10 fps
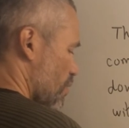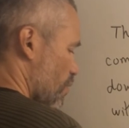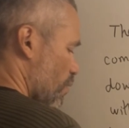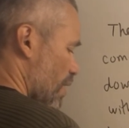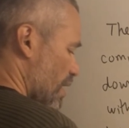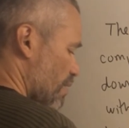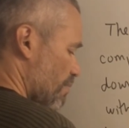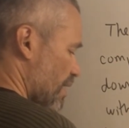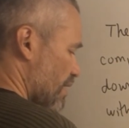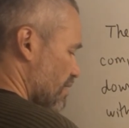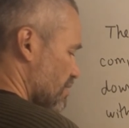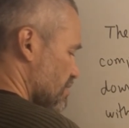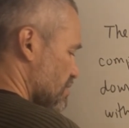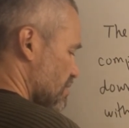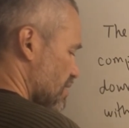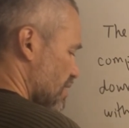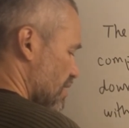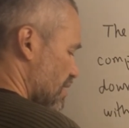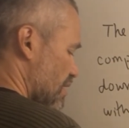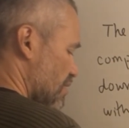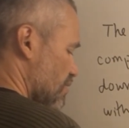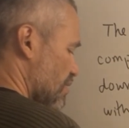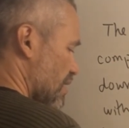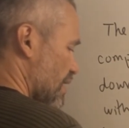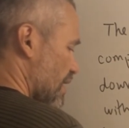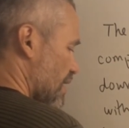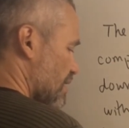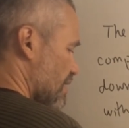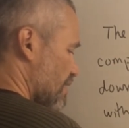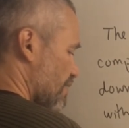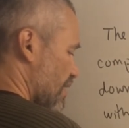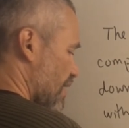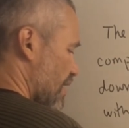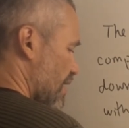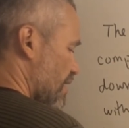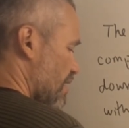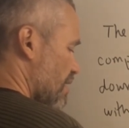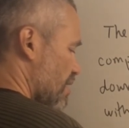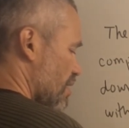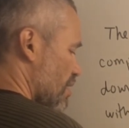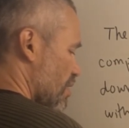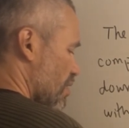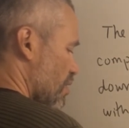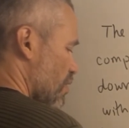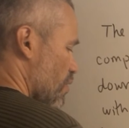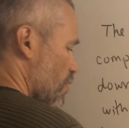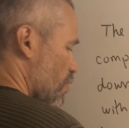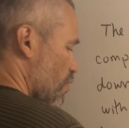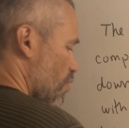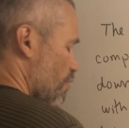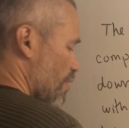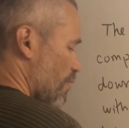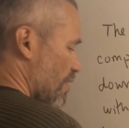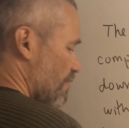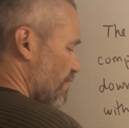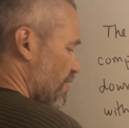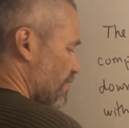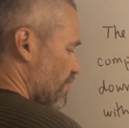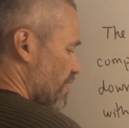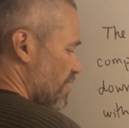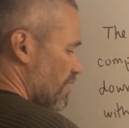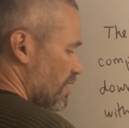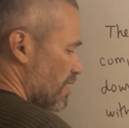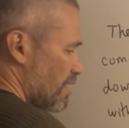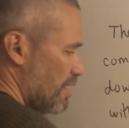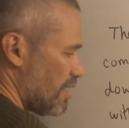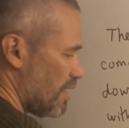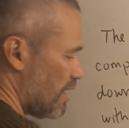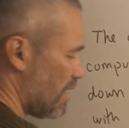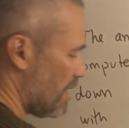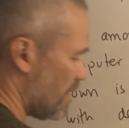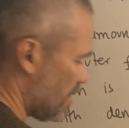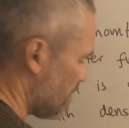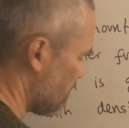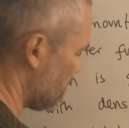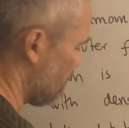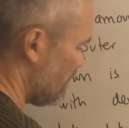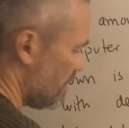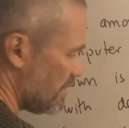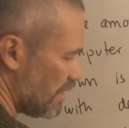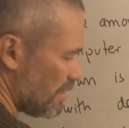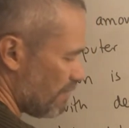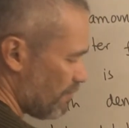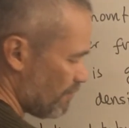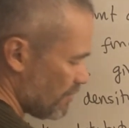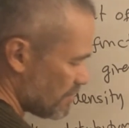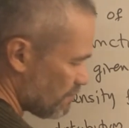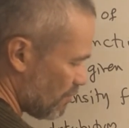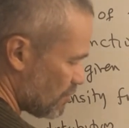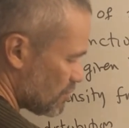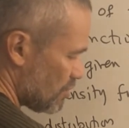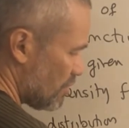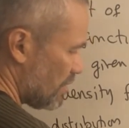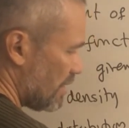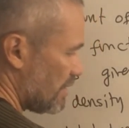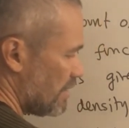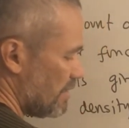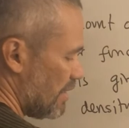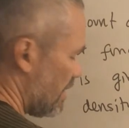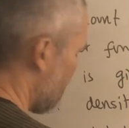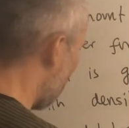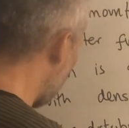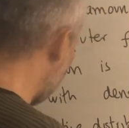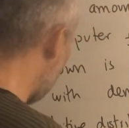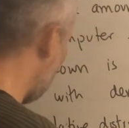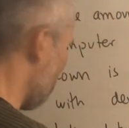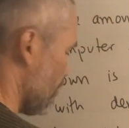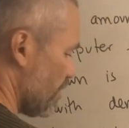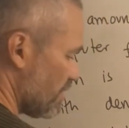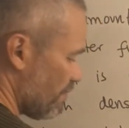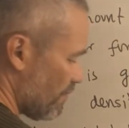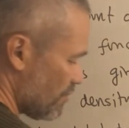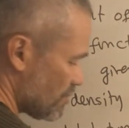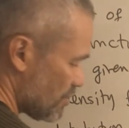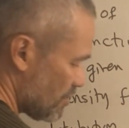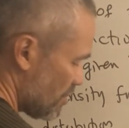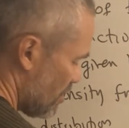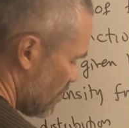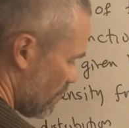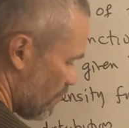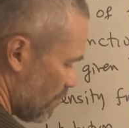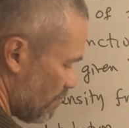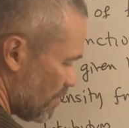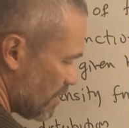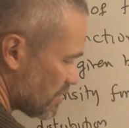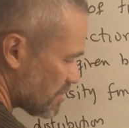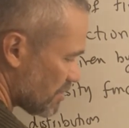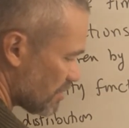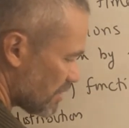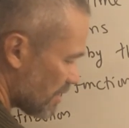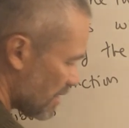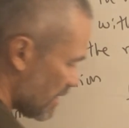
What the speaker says: 1 minus e to the negative a over 150, and the graph of this function, the graph of the cumulative function, would be something